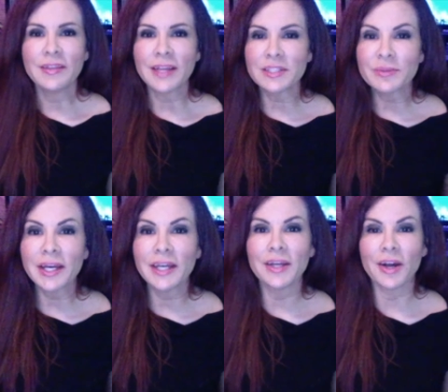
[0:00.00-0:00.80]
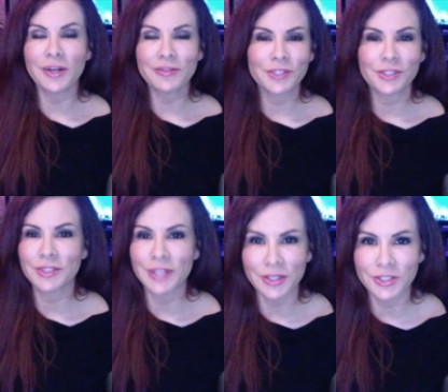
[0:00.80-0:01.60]
that's why artificial
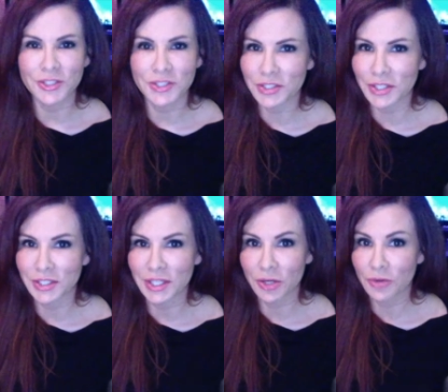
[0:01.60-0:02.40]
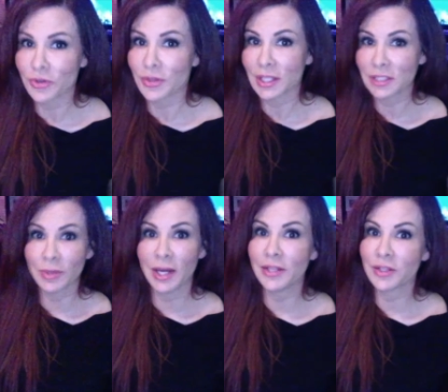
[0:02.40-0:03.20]
intelligence is going to take over. That's
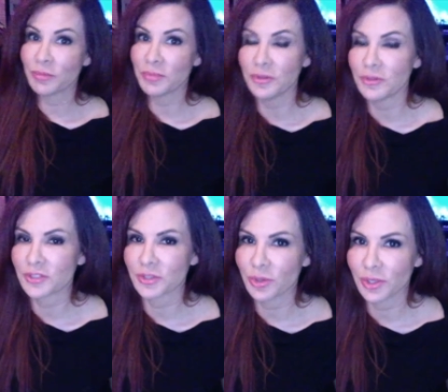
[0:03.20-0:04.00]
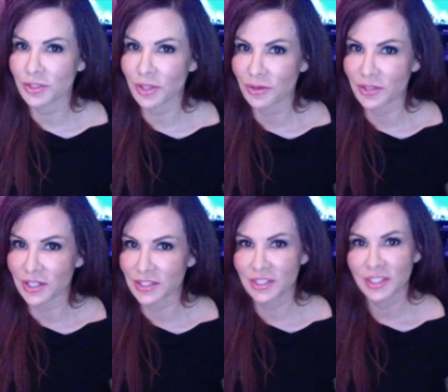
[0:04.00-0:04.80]
why the computers are going to own
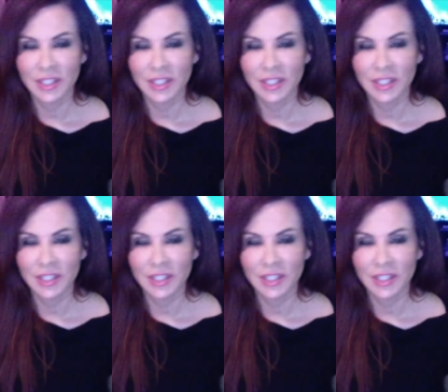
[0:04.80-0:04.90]
us.